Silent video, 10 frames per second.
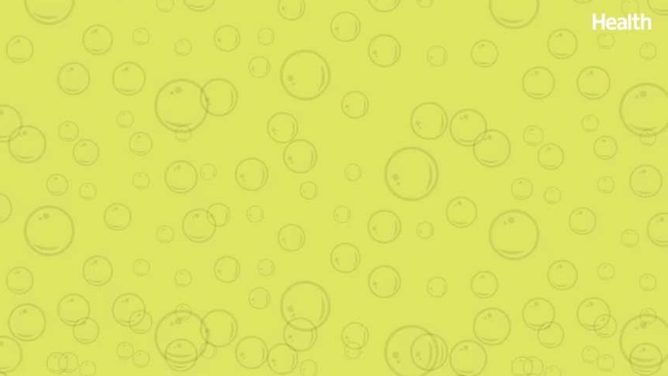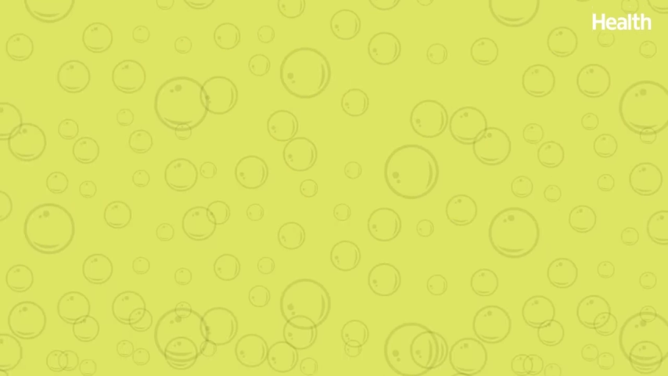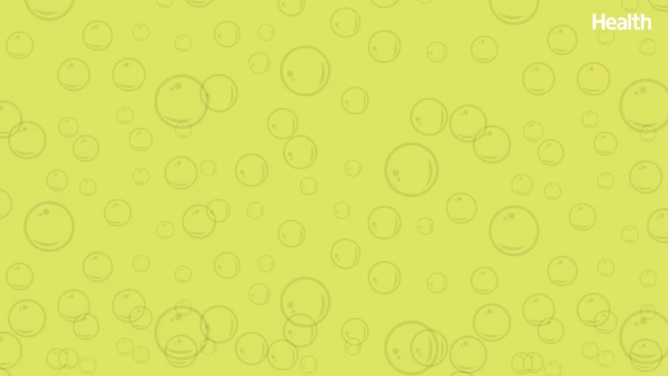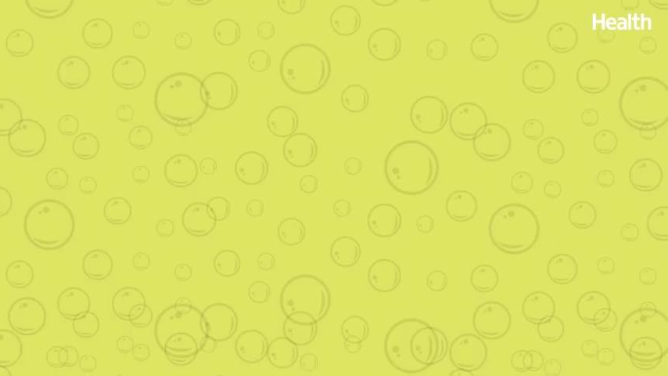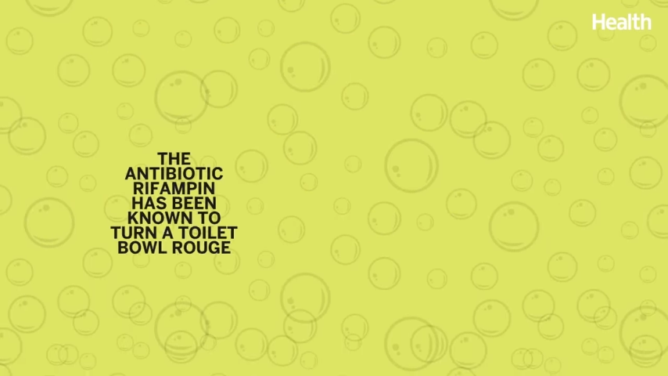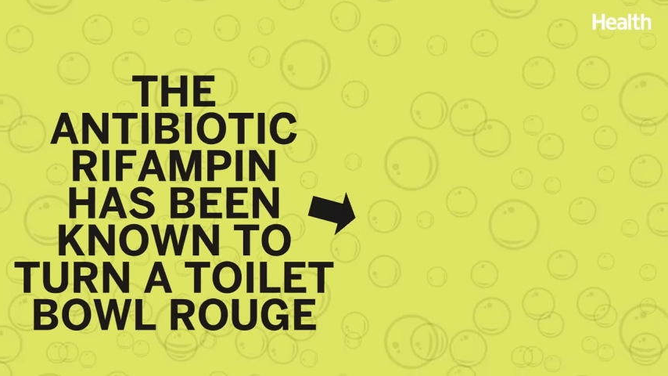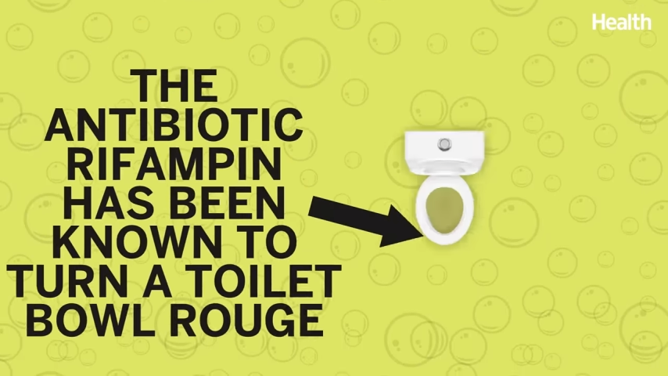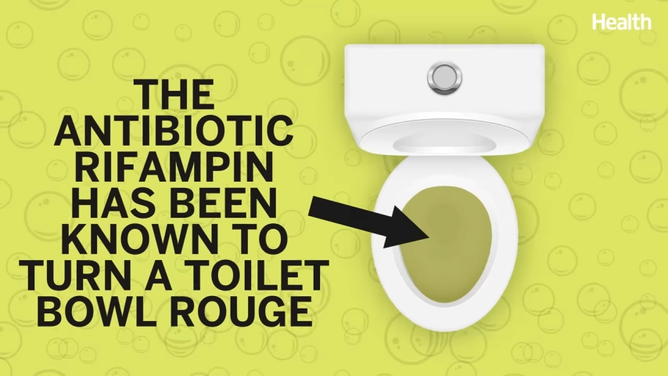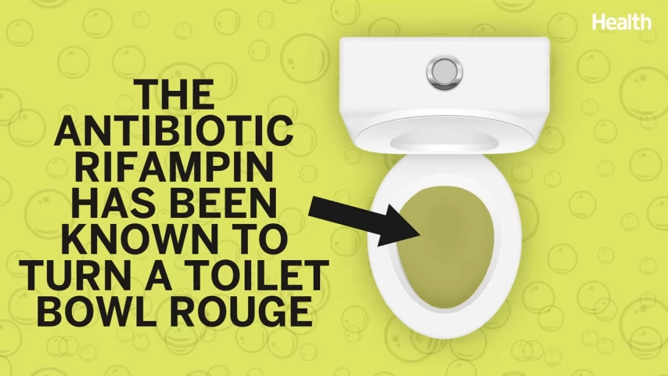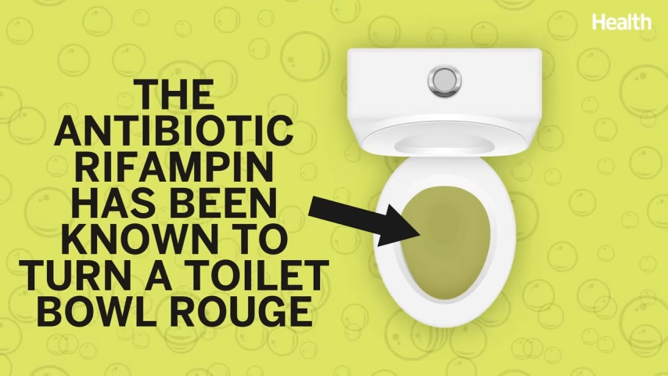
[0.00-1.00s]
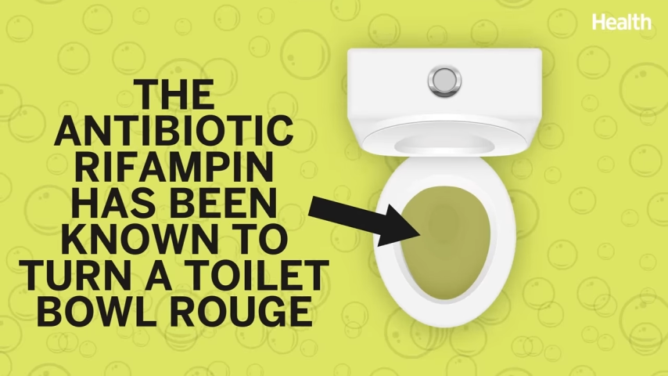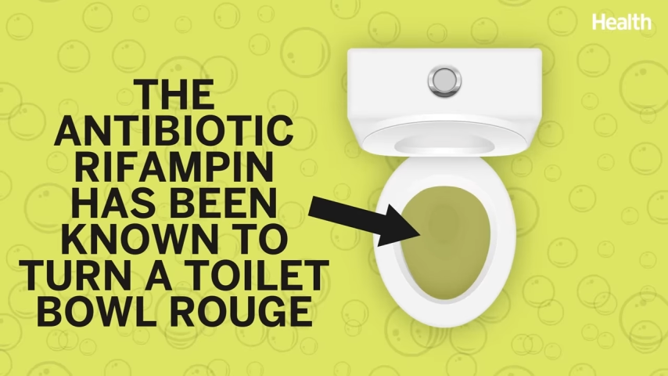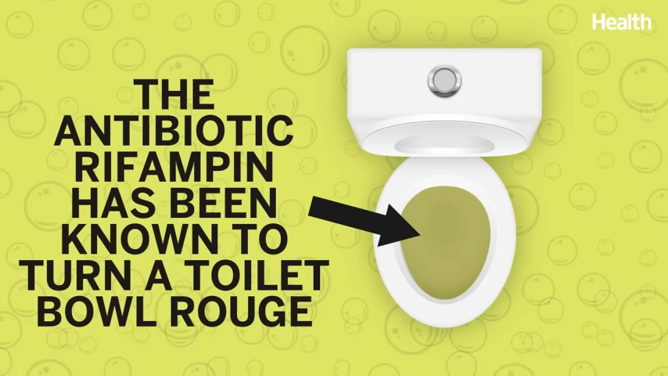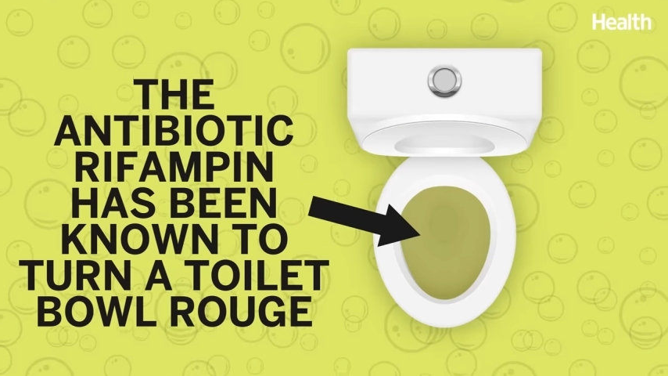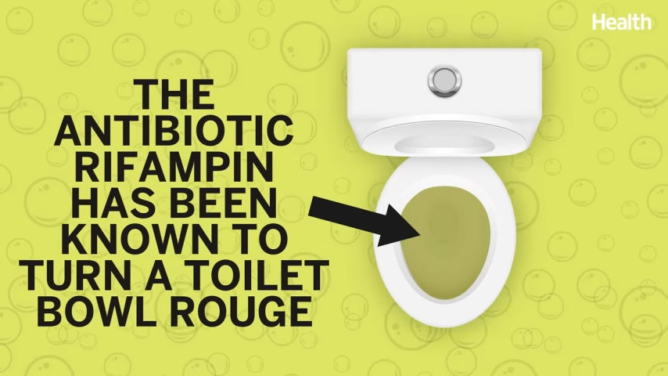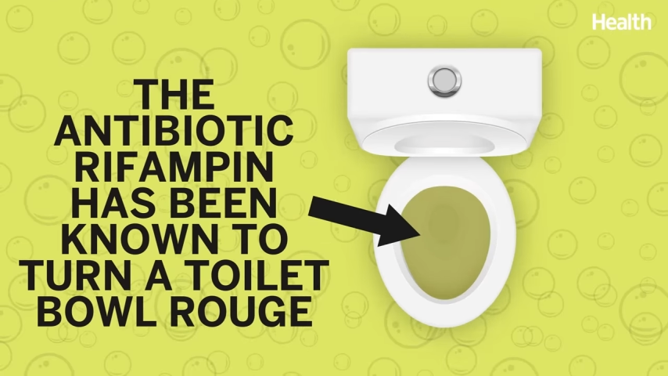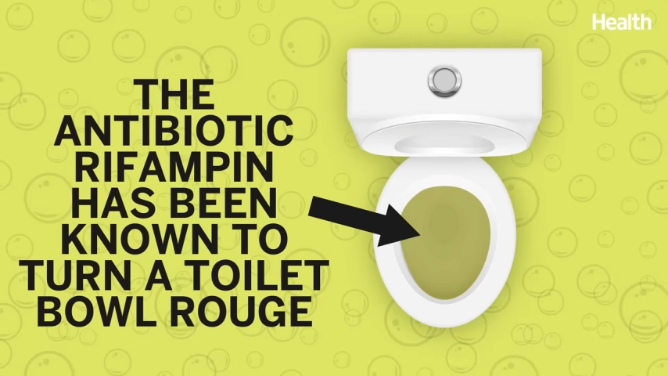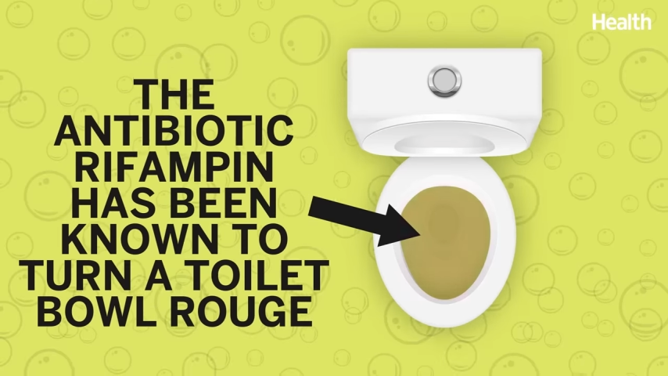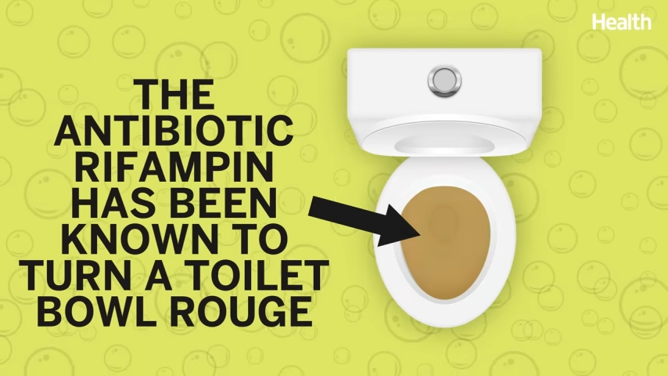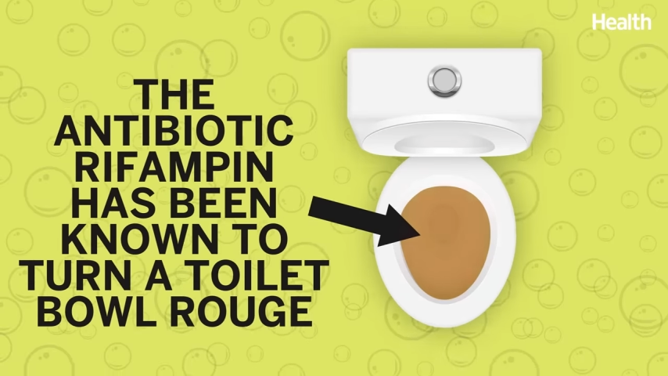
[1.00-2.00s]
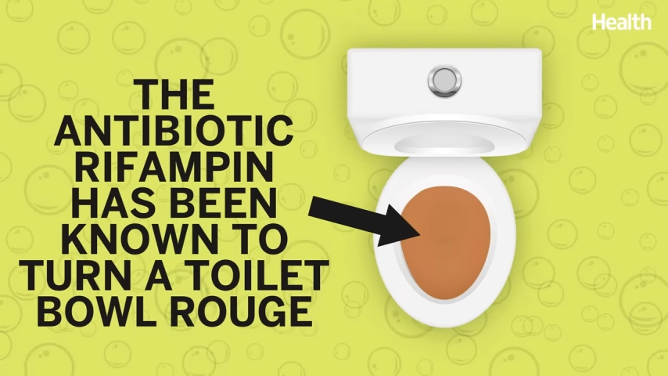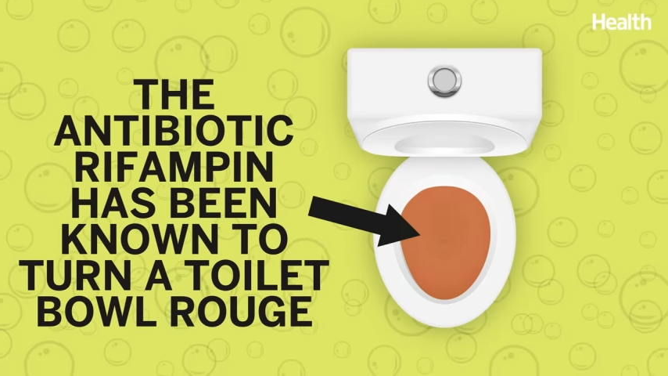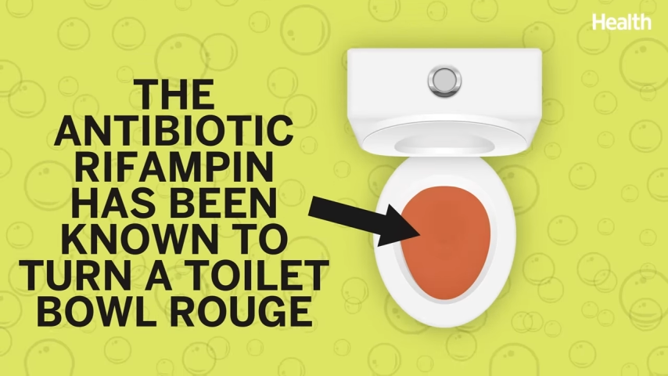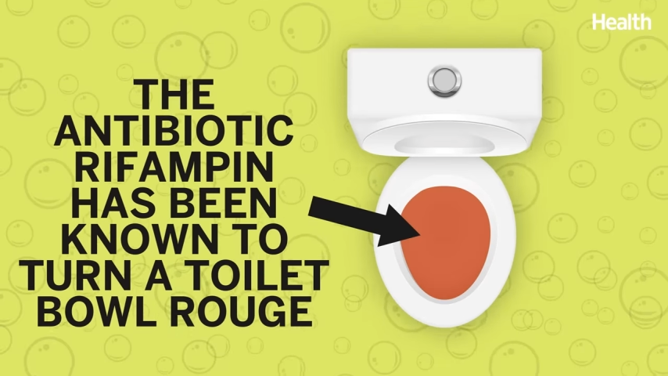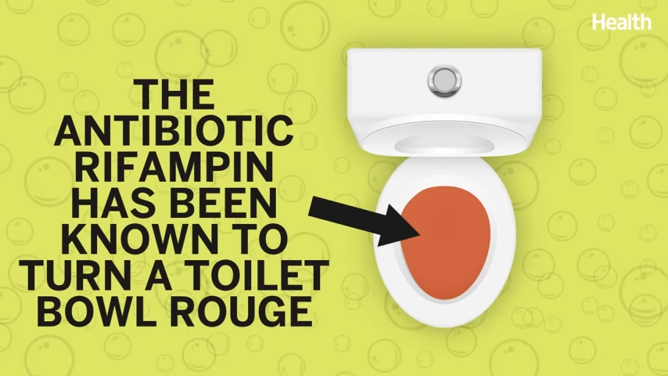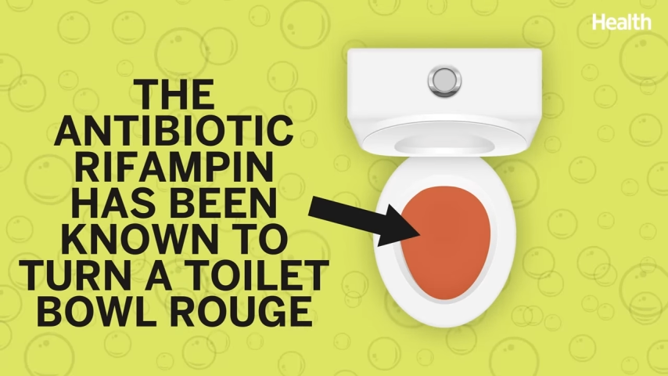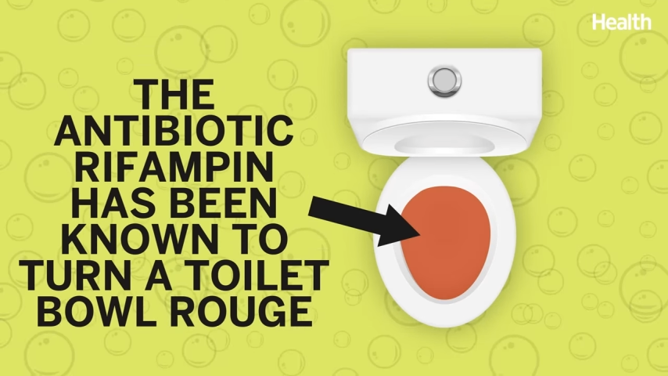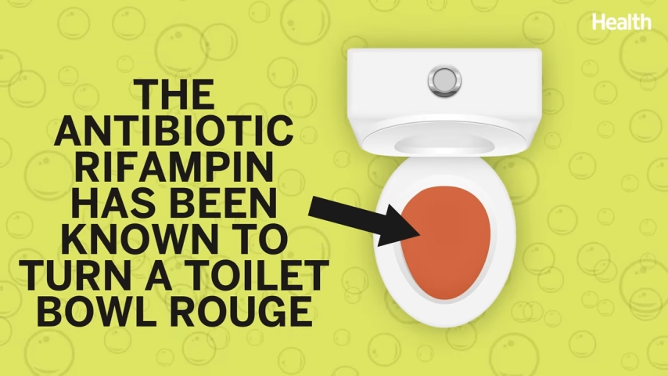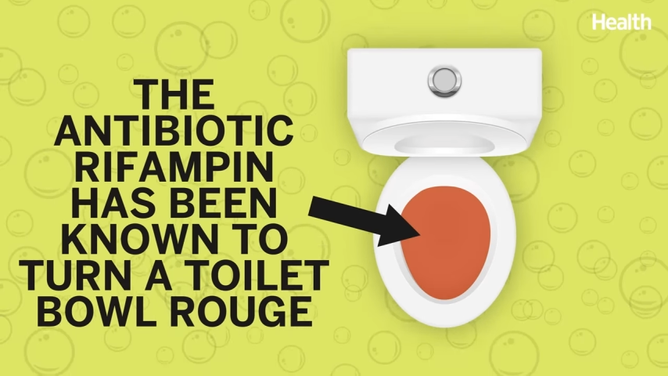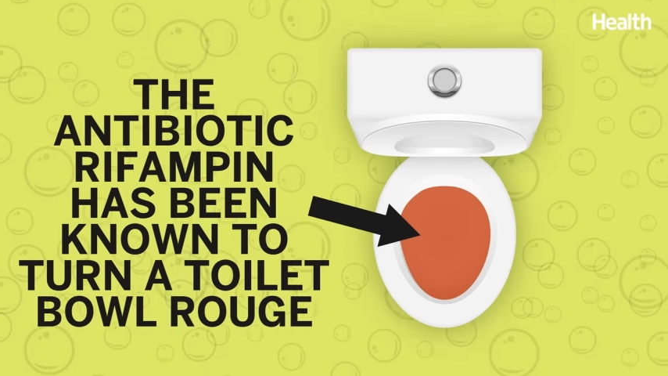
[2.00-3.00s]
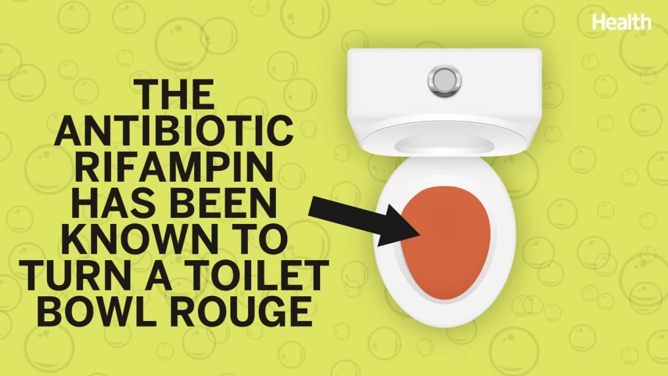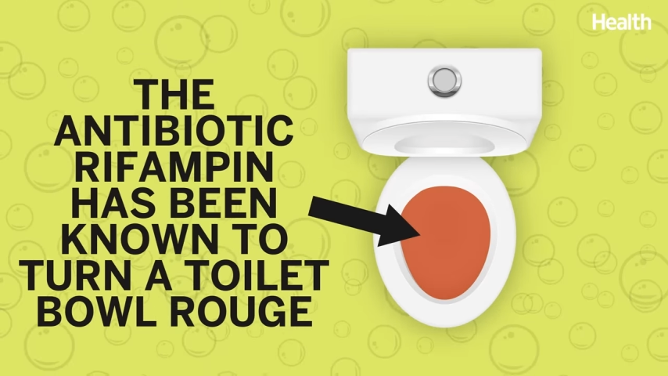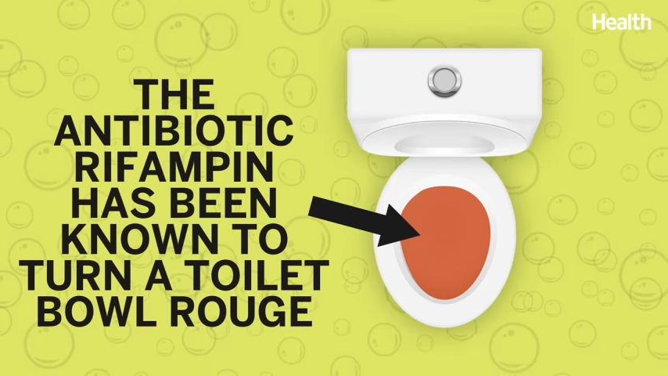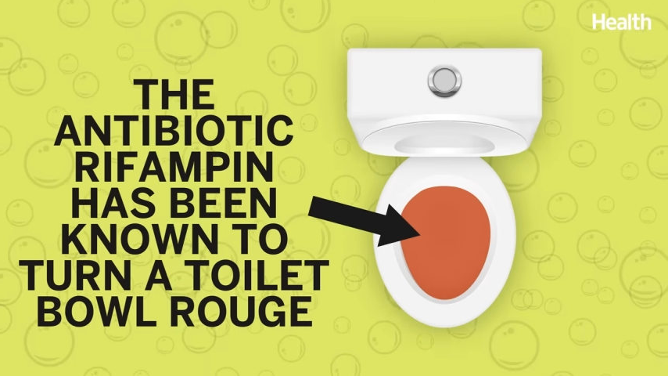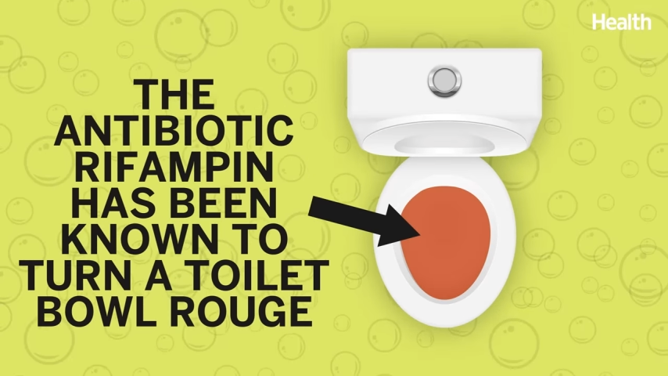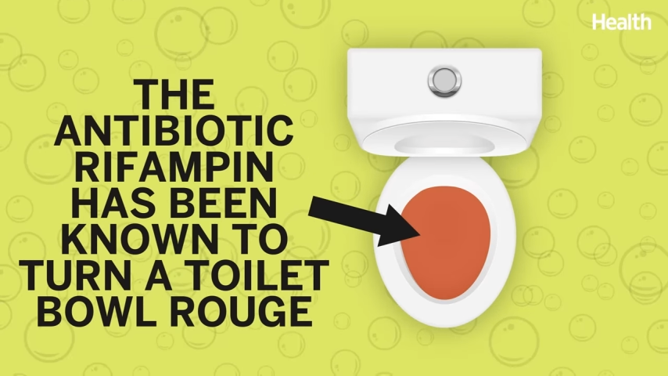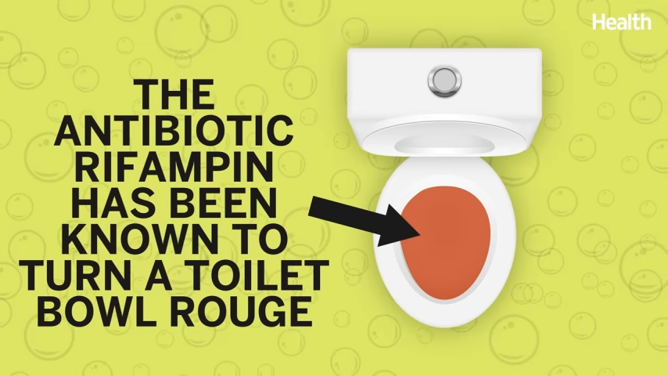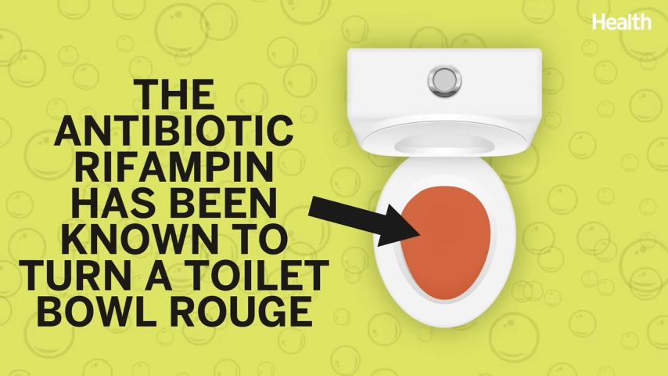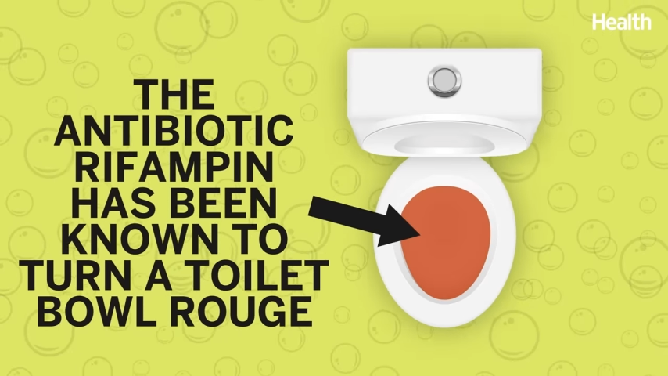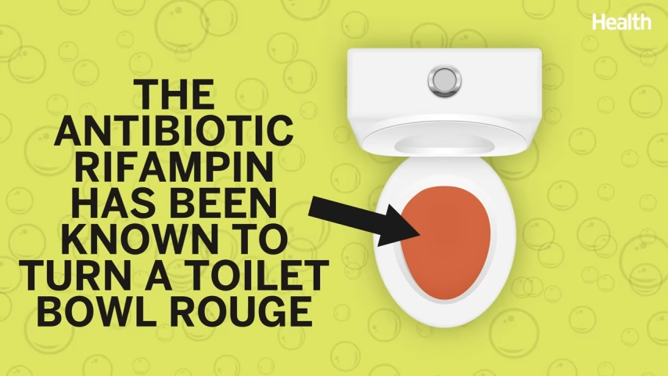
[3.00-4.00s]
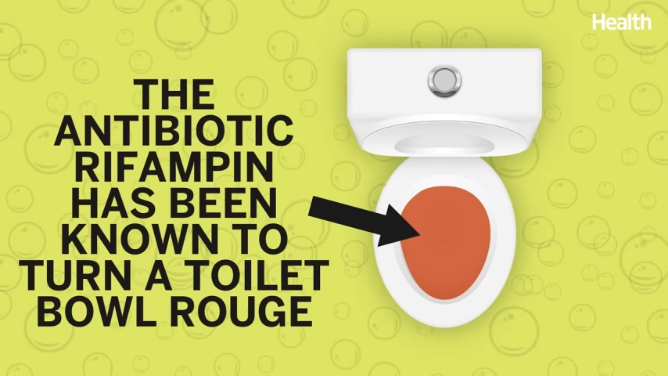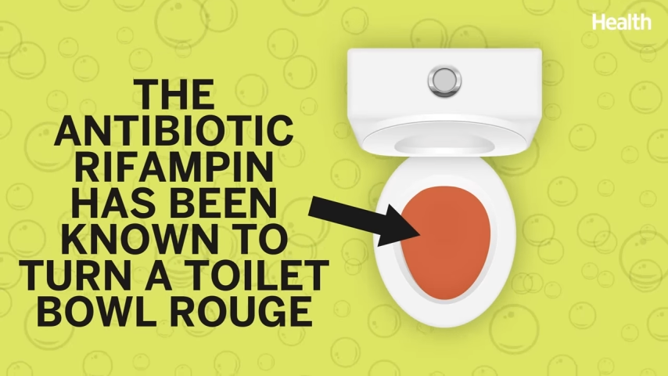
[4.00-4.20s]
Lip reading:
Nobody's mouth can be seen.